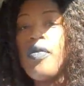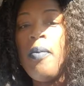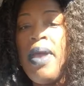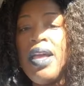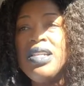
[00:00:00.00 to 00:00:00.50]

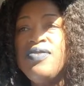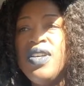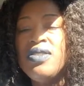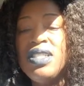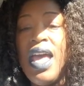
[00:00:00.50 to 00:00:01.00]
make us
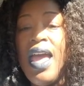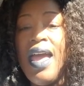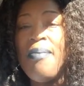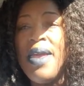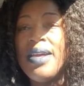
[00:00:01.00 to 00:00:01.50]
feel
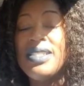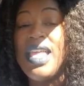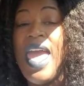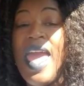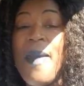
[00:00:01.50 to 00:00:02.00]
sad, make us
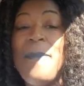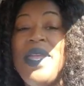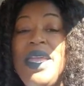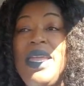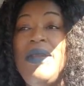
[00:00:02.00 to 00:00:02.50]

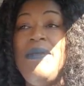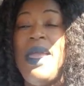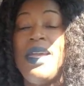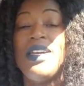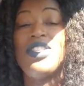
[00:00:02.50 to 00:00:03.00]
happy,
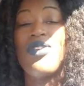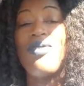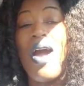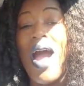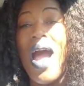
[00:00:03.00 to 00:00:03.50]
make us
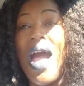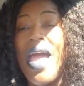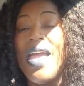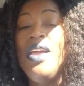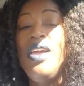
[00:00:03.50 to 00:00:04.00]

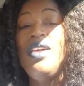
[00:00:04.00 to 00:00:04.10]
cry,